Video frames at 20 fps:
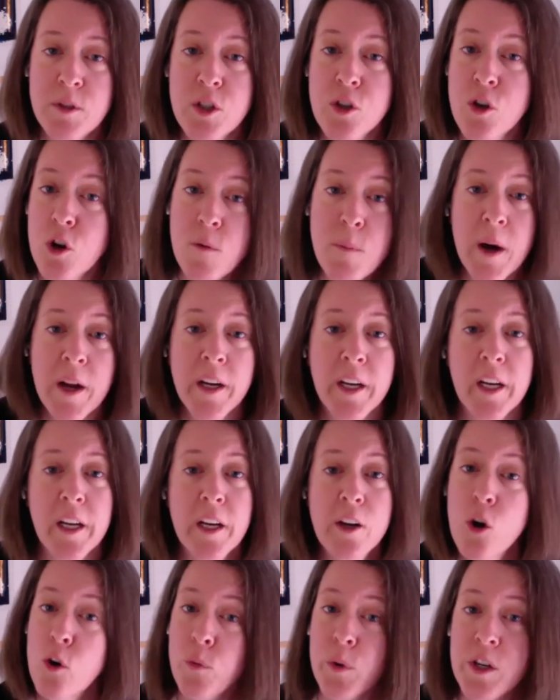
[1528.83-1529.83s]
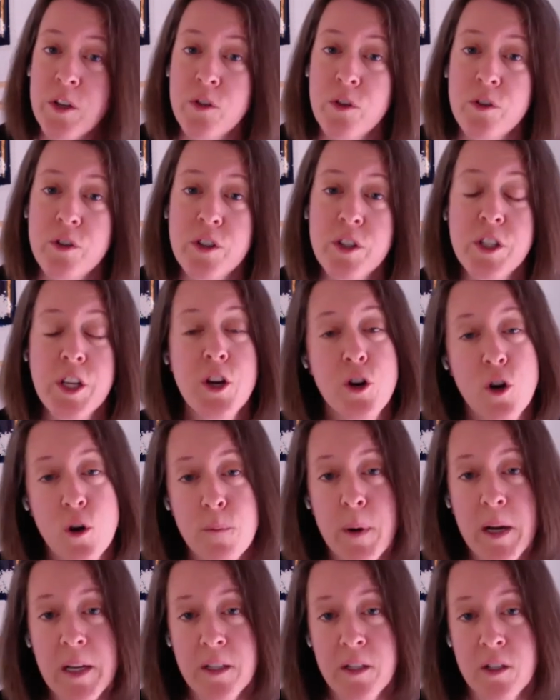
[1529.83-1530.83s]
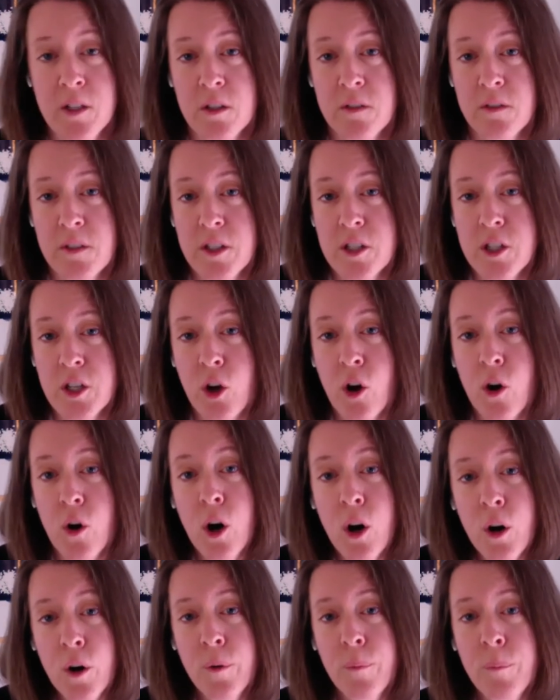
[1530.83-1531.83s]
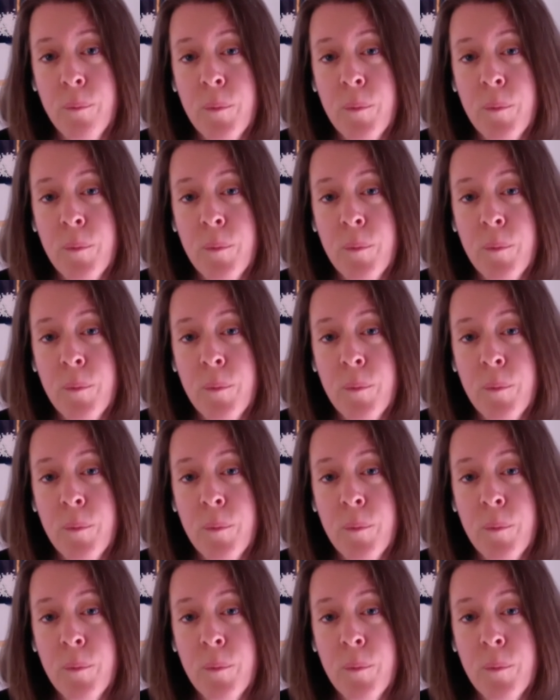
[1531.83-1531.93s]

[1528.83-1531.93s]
no money, no resources, and no bus service to go home.